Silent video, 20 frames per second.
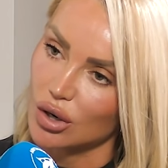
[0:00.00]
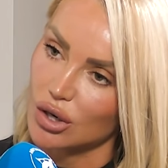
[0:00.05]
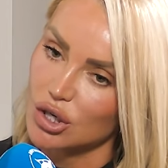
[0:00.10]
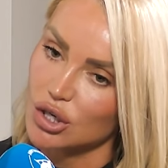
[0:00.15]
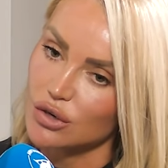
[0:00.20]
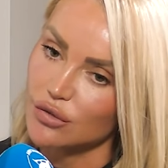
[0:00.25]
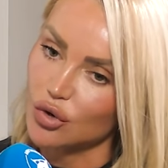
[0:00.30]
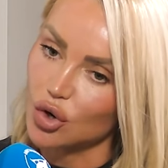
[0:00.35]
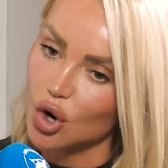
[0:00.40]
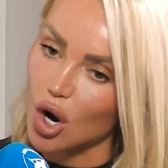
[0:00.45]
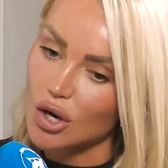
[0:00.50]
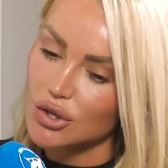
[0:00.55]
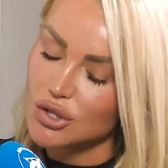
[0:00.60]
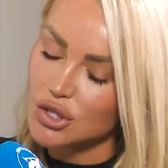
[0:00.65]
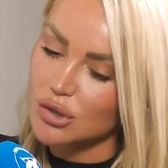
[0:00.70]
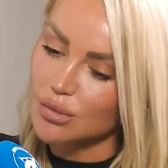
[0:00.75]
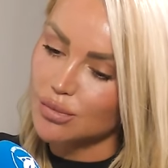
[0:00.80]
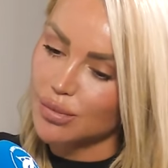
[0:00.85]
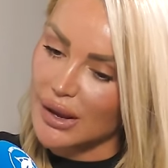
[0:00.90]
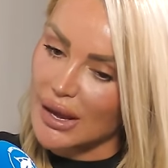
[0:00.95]
you've got
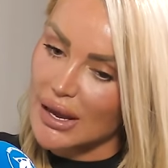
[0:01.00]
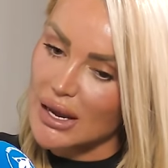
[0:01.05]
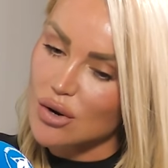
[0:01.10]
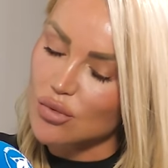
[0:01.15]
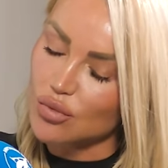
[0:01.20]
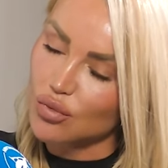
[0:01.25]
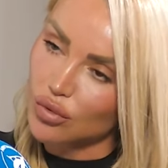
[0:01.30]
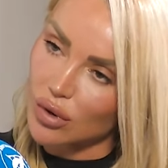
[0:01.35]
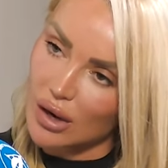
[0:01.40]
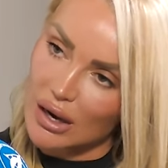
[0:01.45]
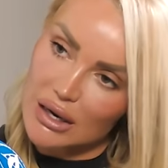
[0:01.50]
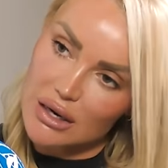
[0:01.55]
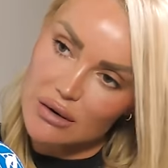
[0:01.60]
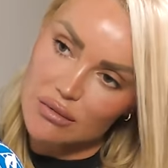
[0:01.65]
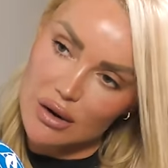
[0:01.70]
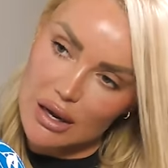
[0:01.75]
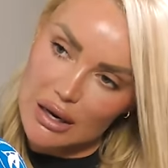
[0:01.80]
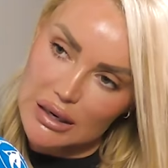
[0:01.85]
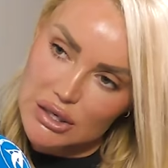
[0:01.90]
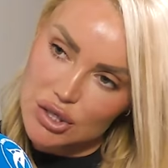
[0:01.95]
to be really,
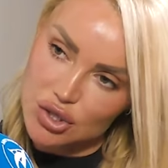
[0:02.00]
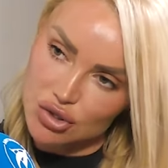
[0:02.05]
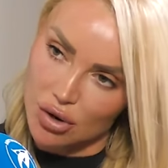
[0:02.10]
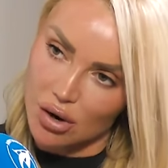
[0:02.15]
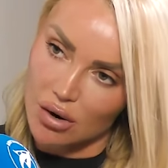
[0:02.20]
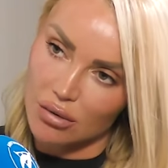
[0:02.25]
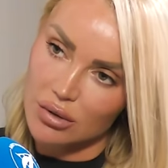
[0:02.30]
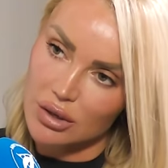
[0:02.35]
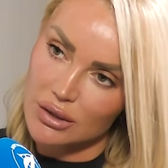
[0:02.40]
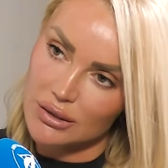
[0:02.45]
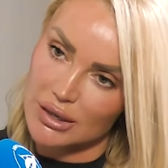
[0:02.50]
really strong.